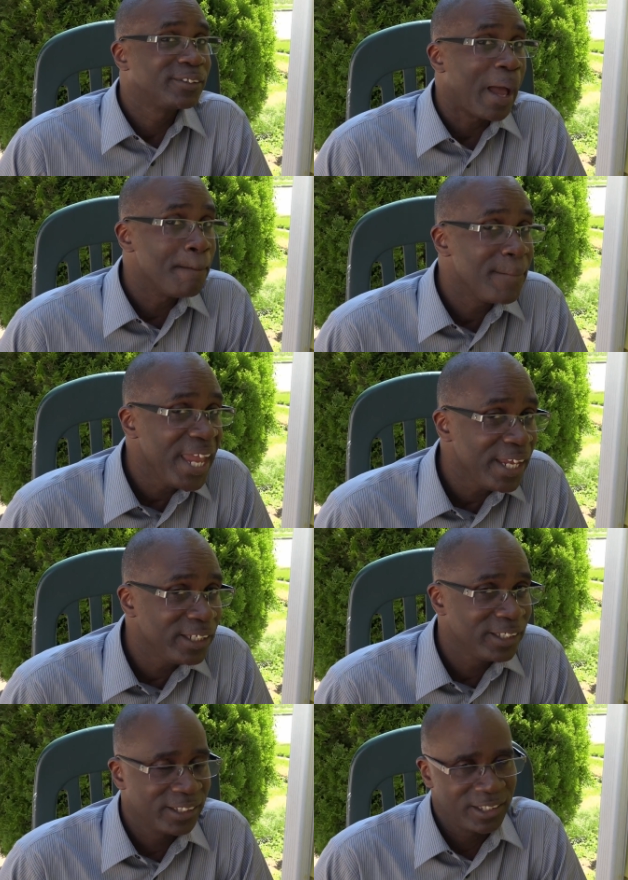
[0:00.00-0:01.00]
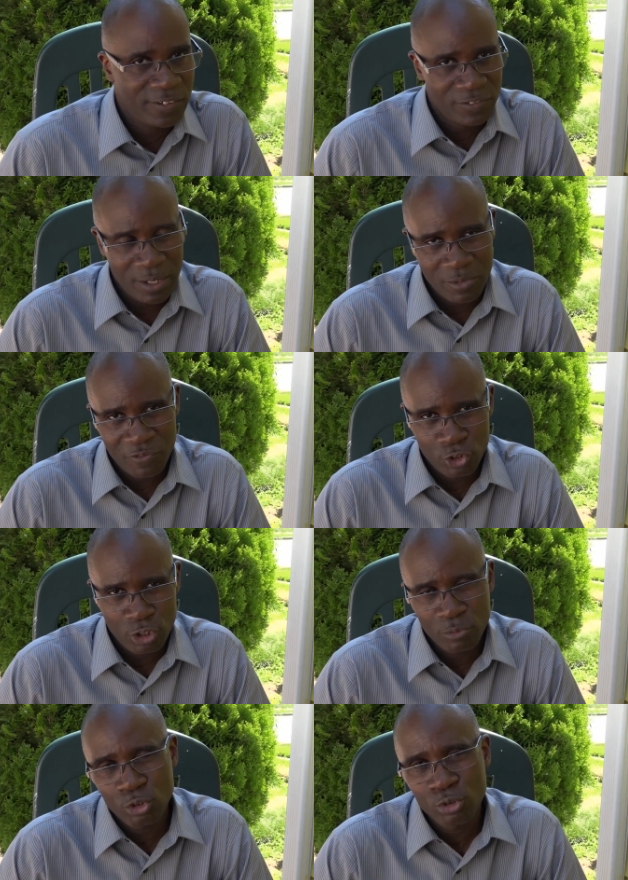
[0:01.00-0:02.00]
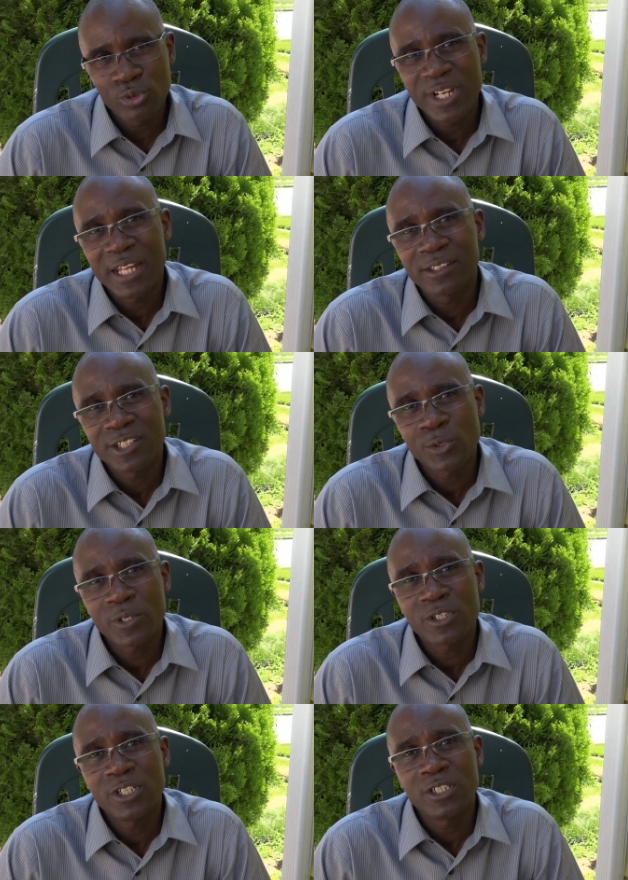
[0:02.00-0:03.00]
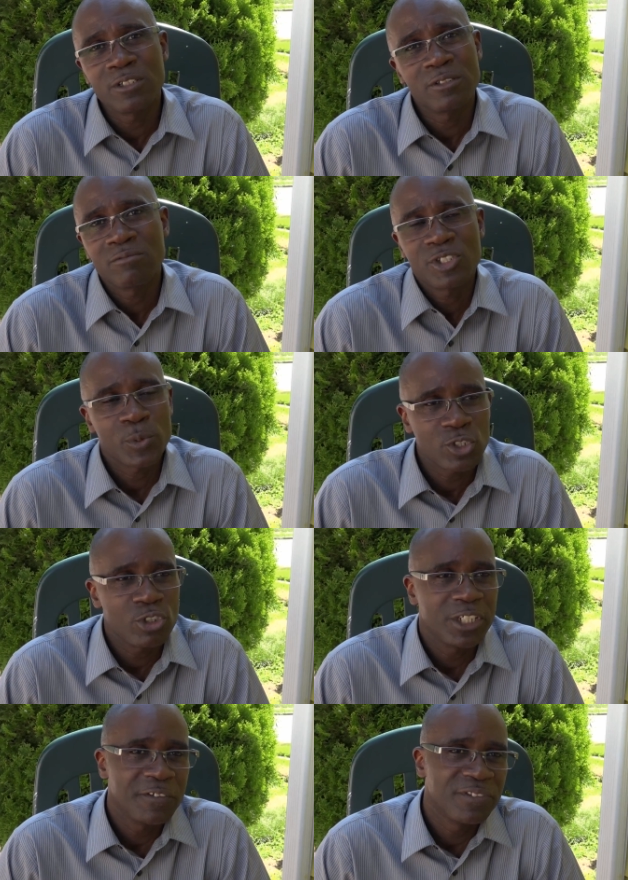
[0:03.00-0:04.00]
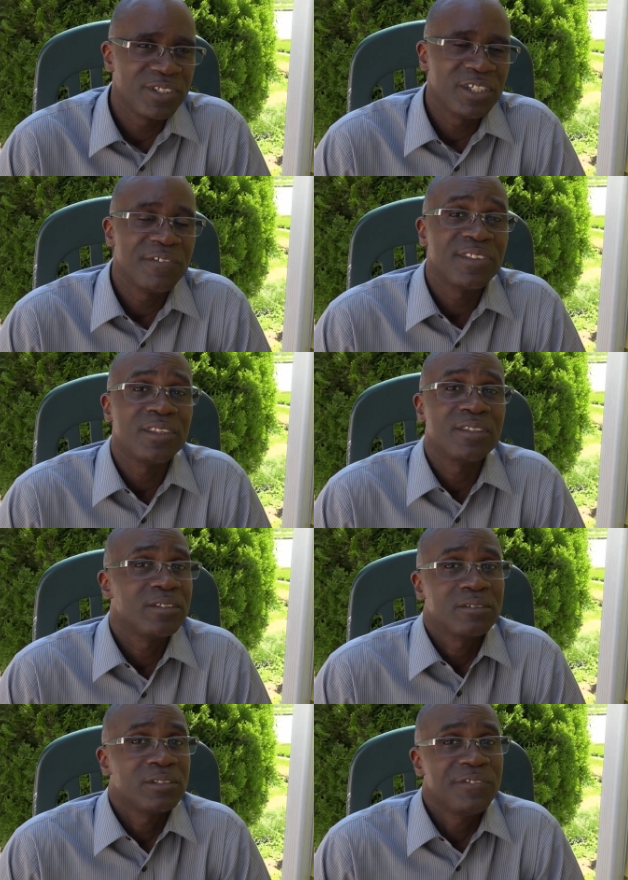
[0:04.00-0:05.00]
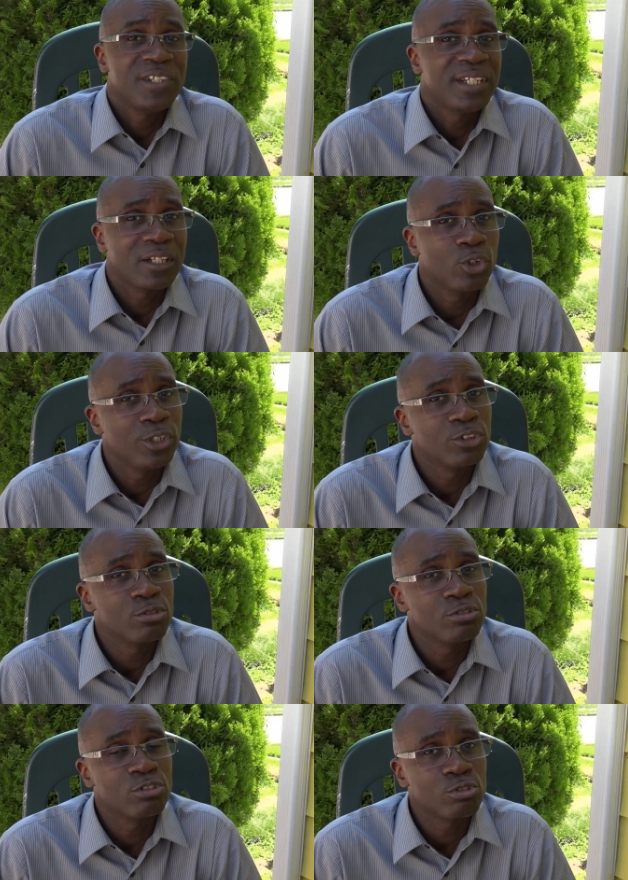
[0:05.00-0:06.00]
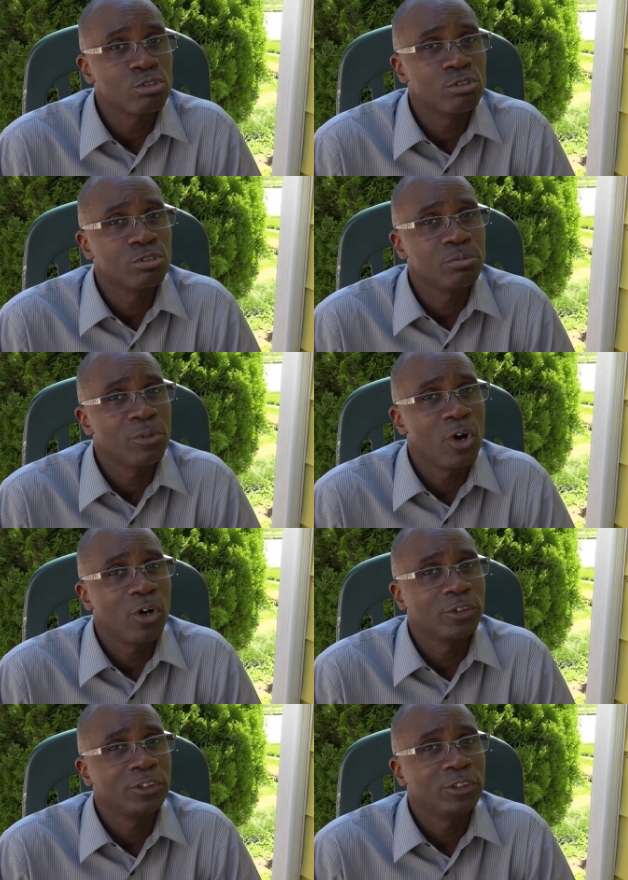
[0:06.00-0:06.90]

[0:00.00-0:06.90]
I may give them a freedom to do that, especially if they're not going to school tomorrow.